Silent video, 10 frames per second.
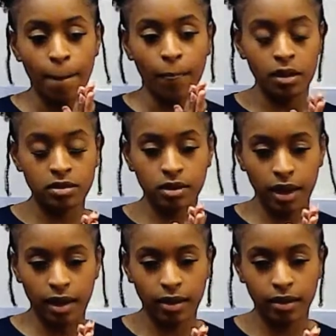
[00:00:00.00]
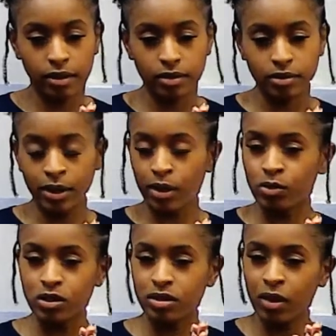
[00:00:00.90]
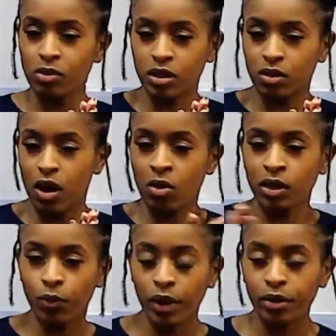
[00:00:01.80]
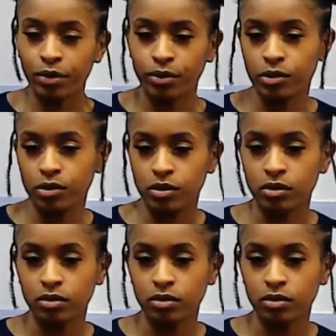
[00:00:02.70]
it's like there was only words.